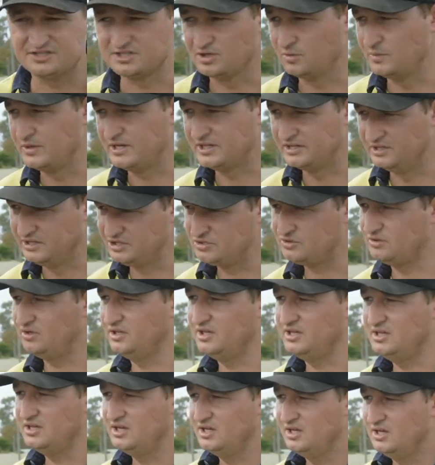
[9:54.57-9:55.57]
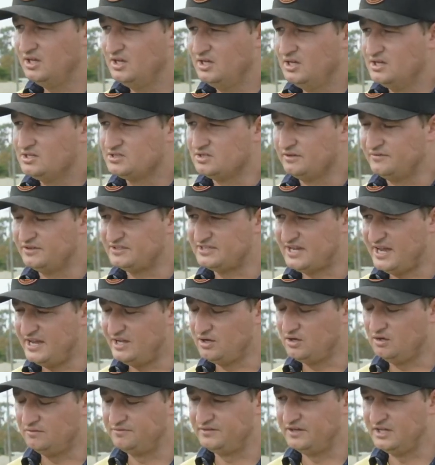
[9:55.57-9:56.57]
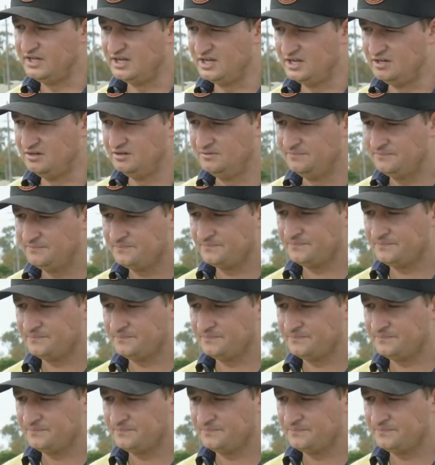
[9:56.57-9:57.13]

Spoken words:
So we can literally, so if I take off now,